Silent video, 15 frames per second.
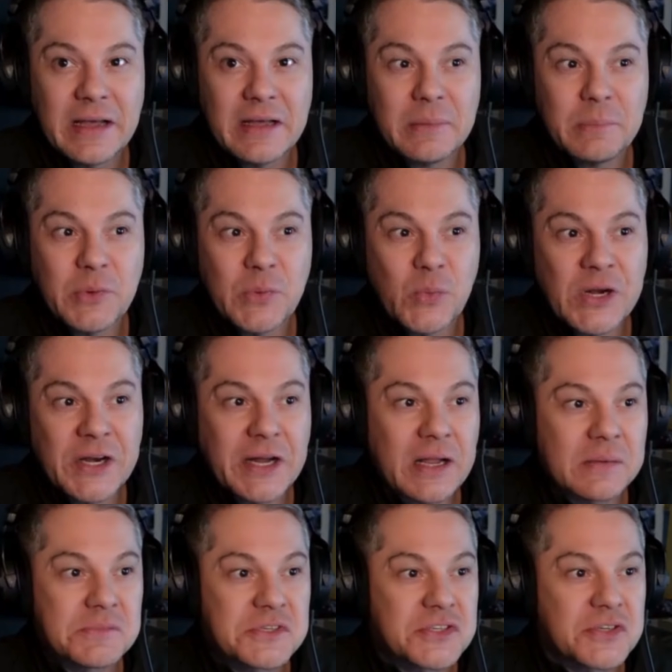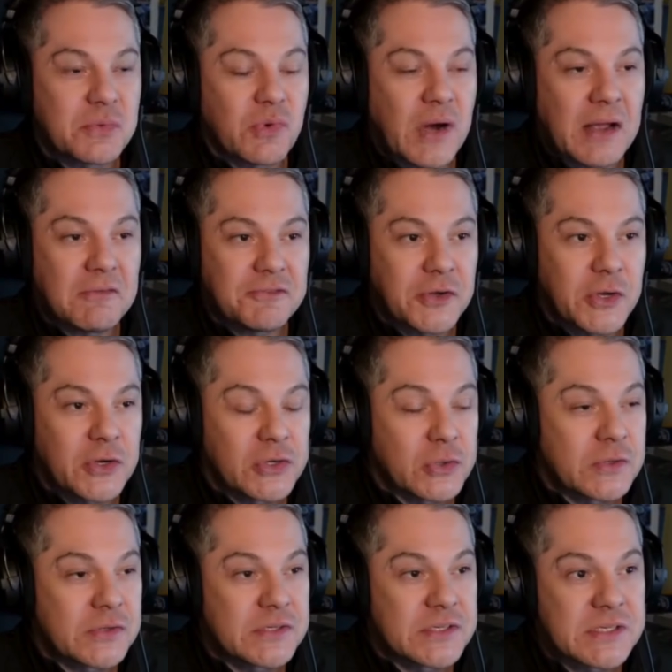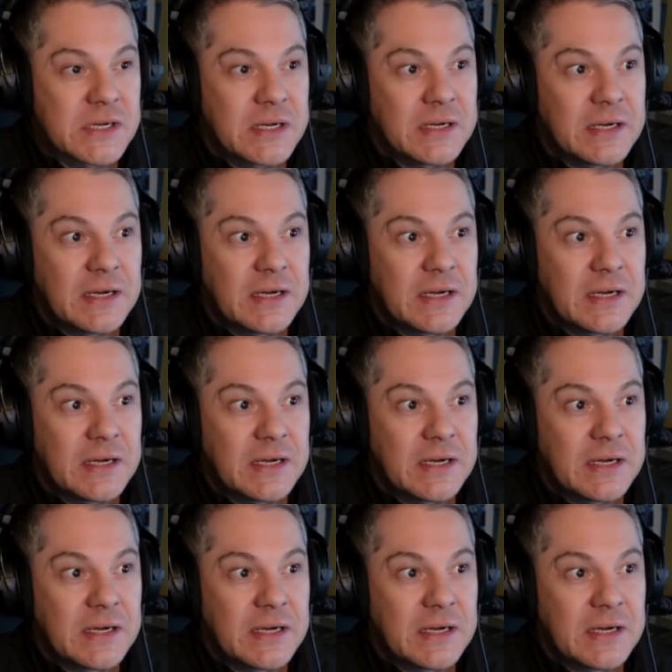but when it comes to rap vocals